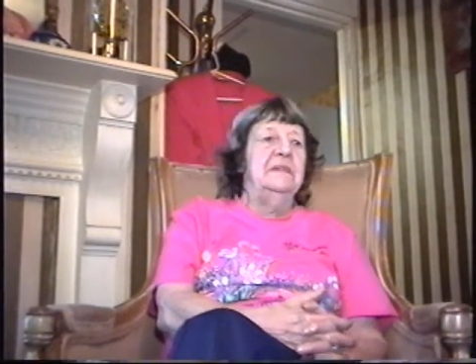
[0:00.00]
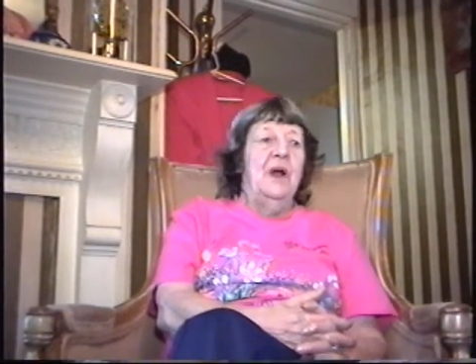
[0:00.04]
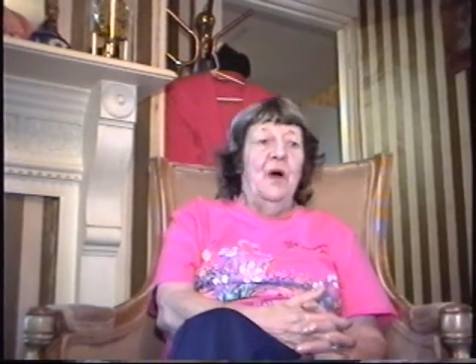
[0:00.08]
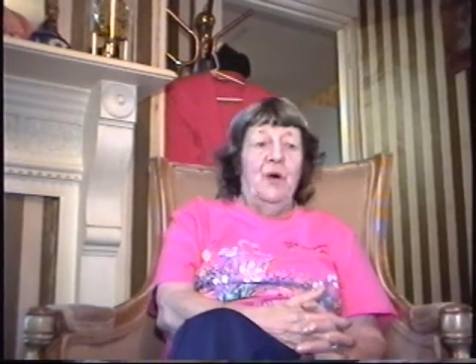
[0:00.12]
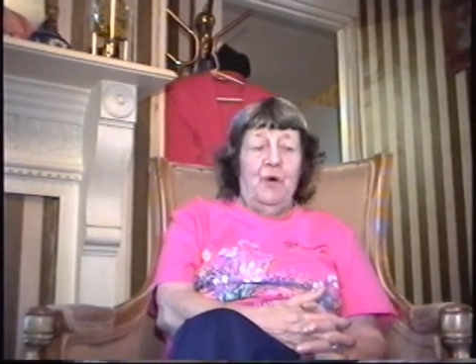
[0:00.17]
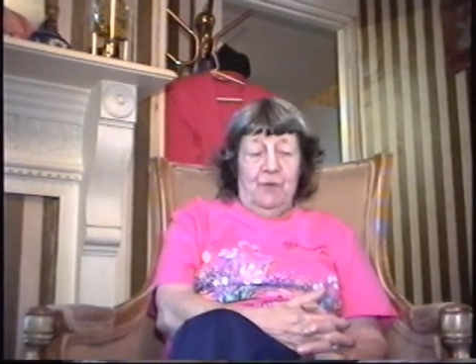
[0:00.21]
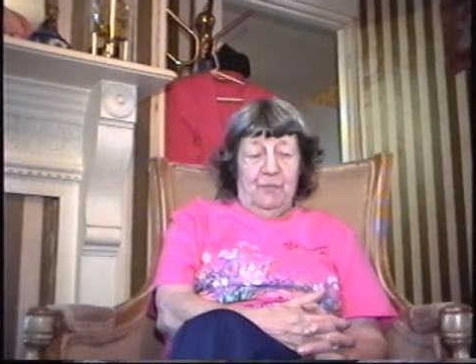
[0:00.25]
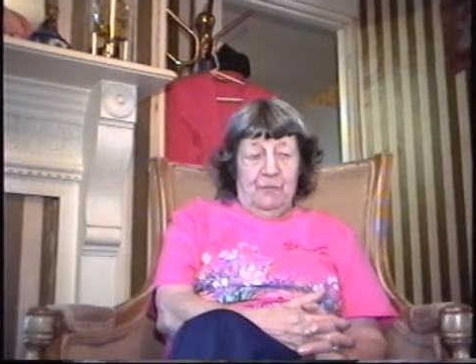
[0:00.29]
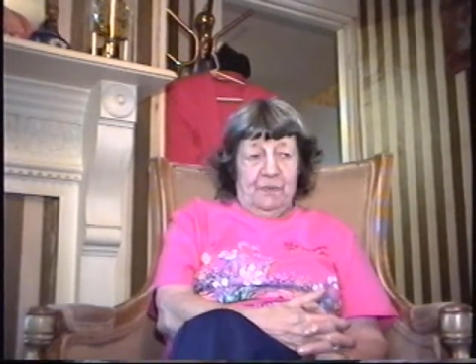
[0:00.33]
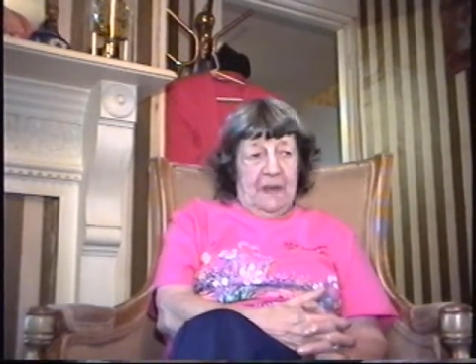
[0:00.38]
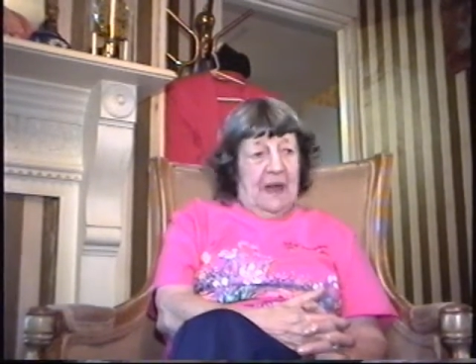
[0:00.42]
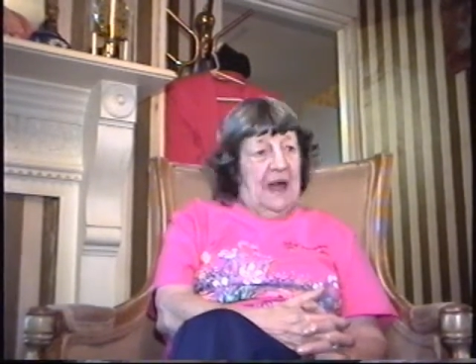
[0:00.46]

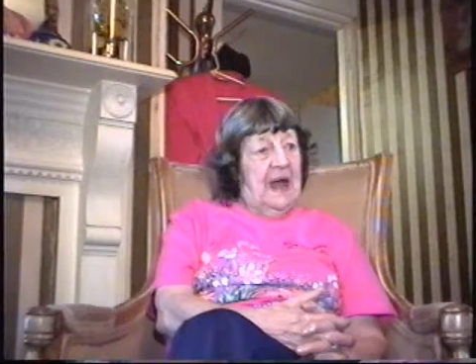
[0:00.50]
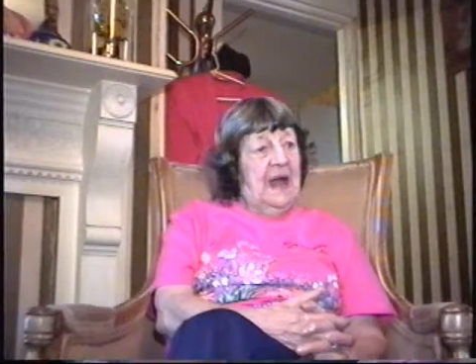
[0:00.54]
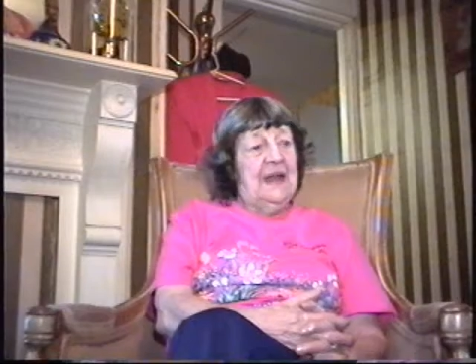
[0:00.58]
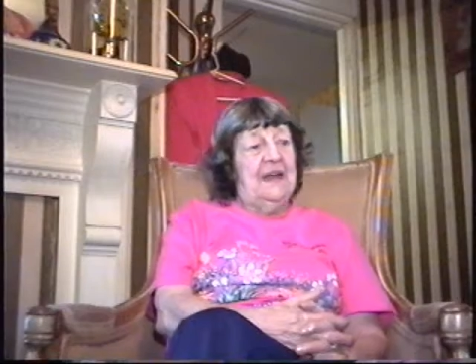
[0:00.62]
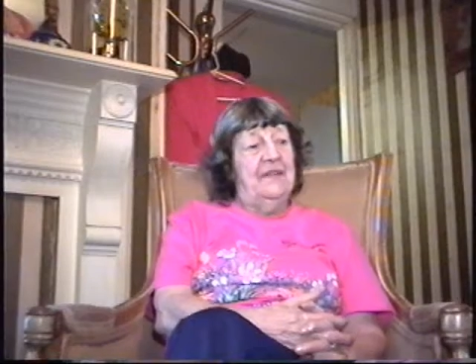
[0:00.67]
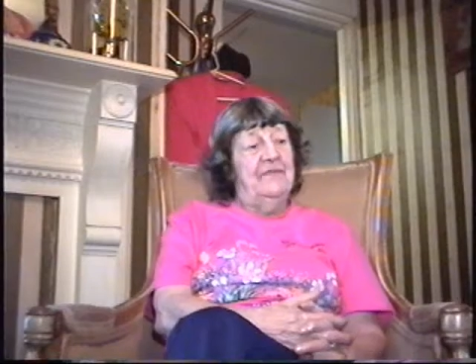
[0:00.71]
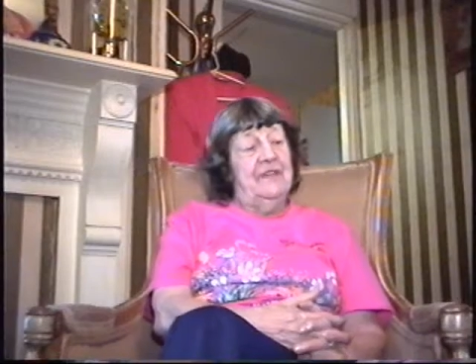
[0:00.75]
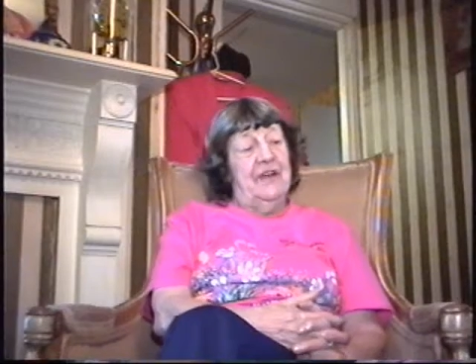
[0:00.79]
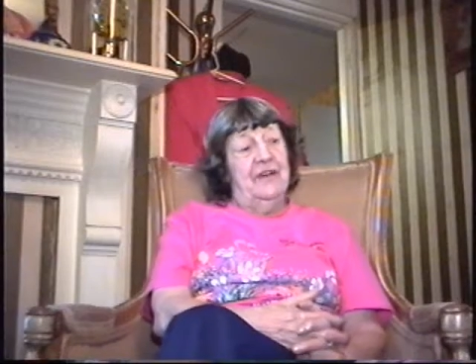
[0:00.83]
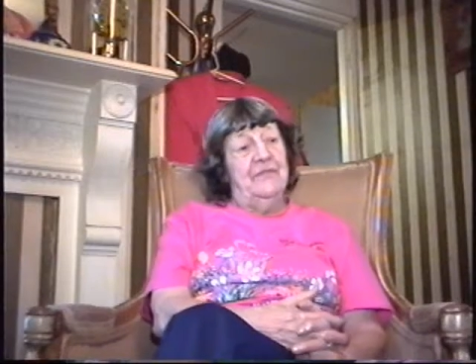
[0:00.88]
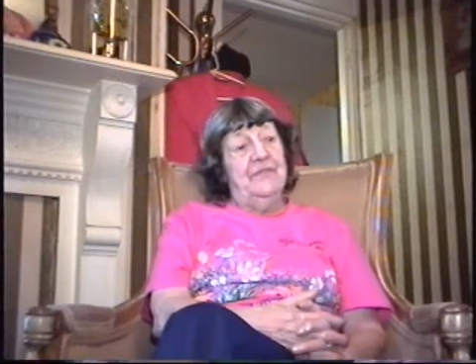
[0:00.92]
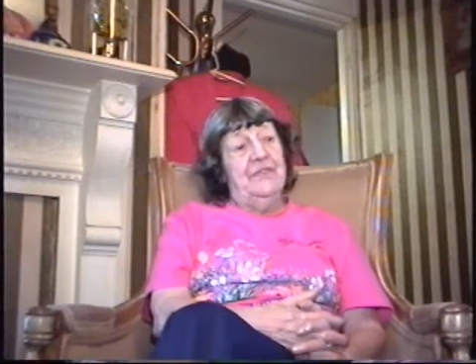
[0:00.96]
No, I
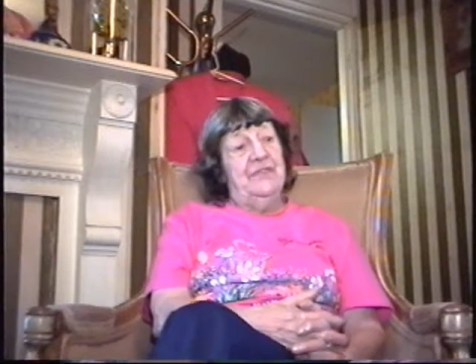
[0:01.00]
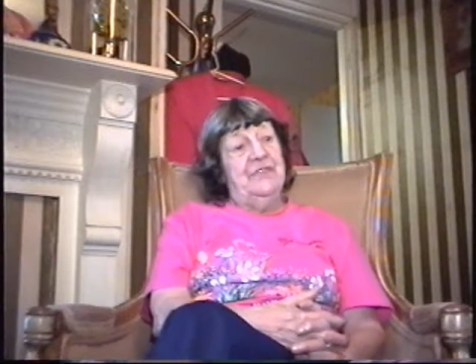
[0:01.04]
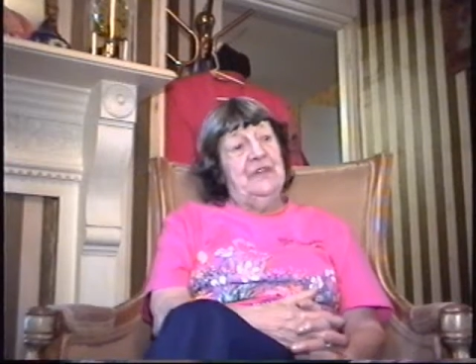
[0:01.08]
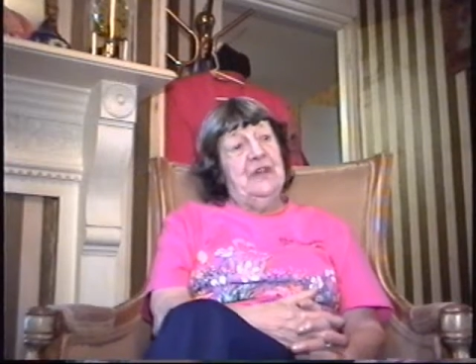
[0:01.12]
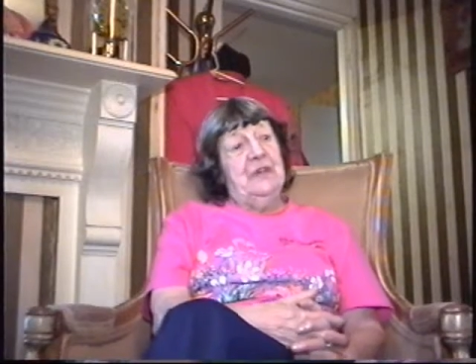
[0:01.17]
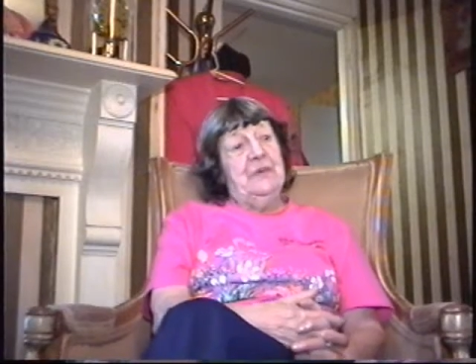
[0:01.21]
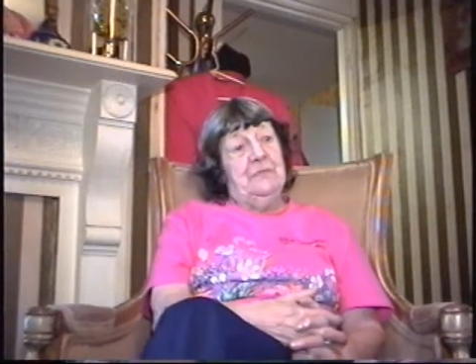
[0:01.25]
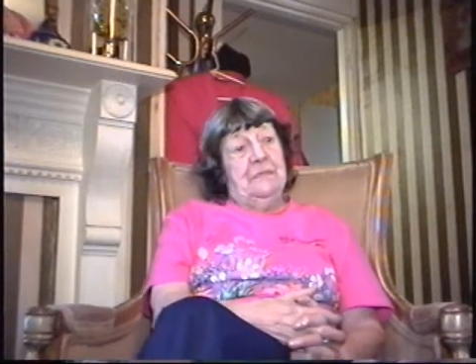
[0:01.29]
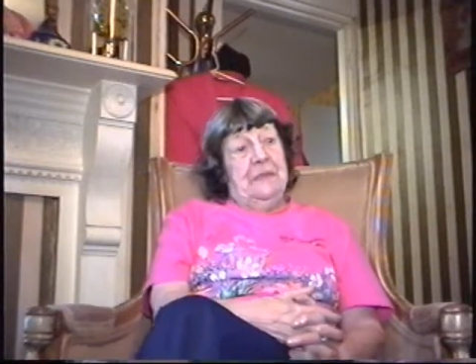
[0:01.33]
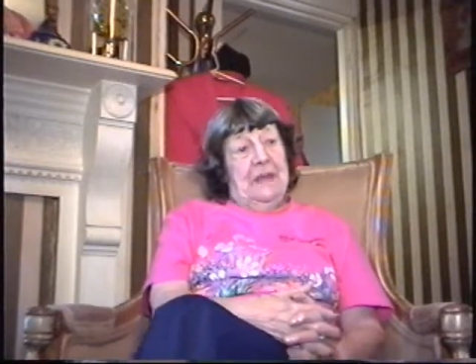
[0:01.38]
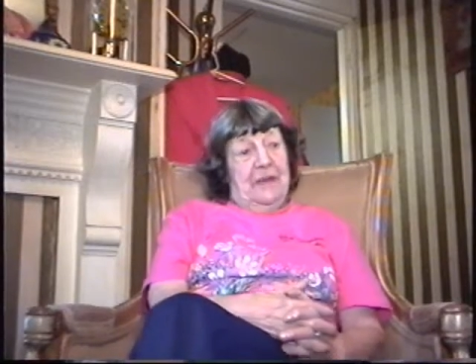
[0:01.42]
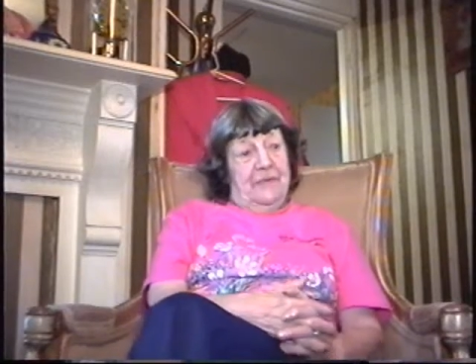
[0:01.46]
have never
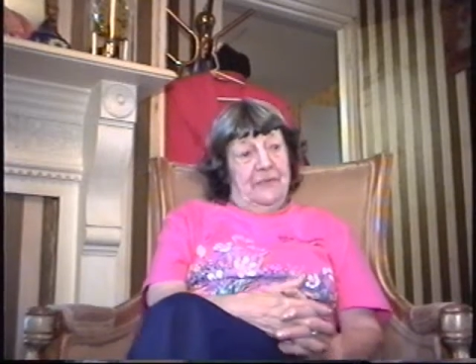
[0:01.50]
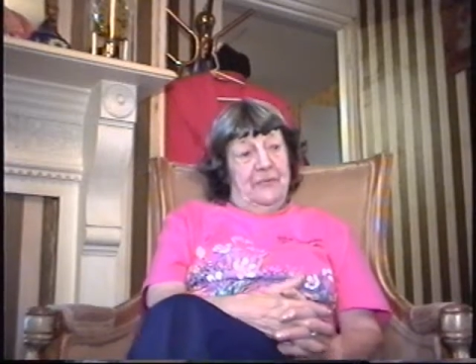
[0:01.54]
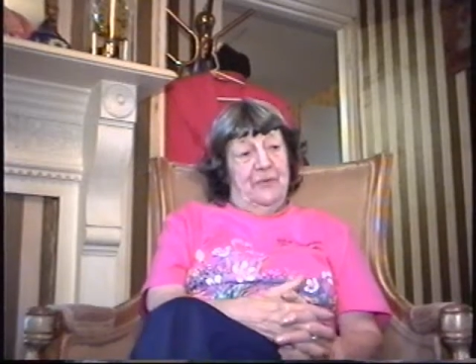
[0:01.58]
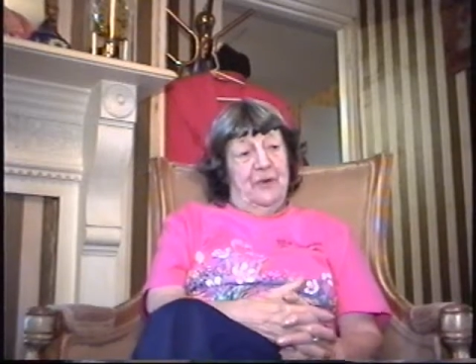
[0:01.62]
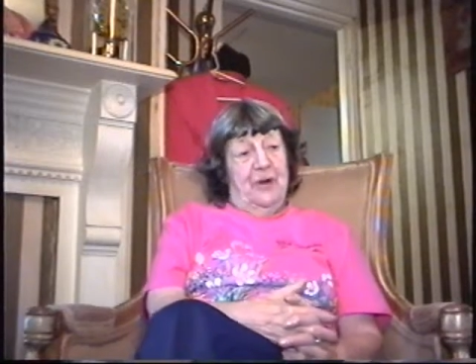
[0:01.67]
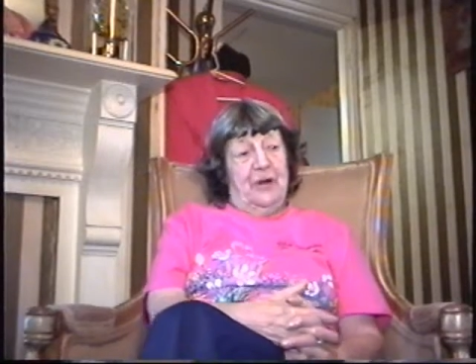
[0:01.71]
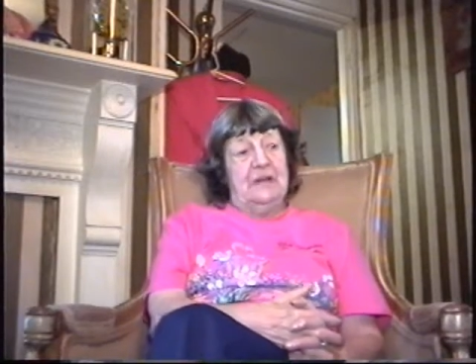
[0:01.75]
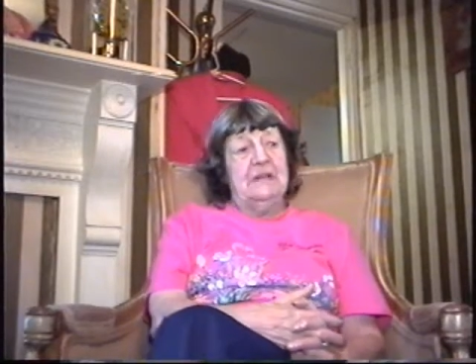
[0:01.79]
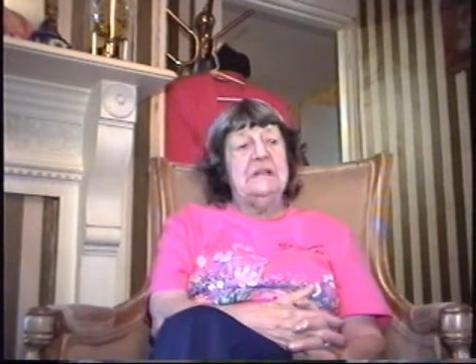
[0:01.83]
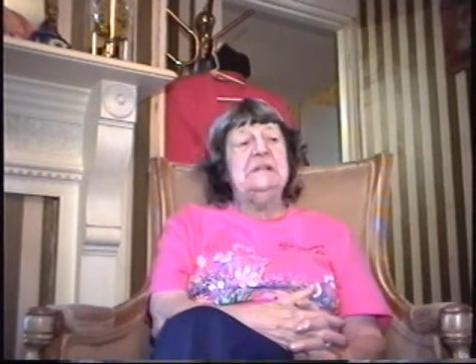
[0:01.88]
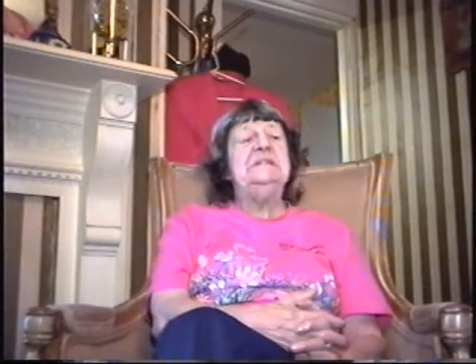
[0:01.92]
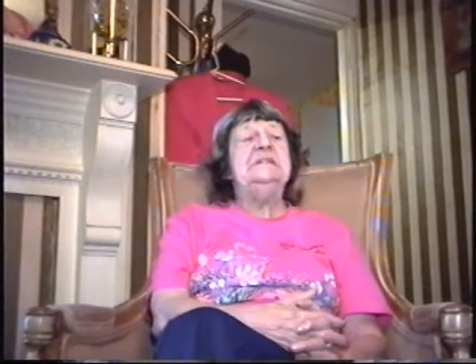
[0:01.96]
seen
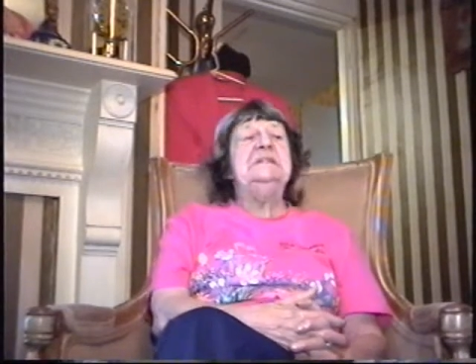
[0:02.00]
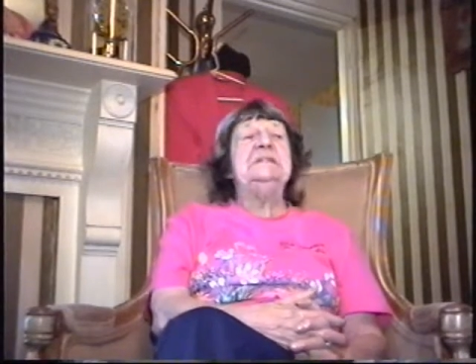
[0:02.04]
Bigfoot.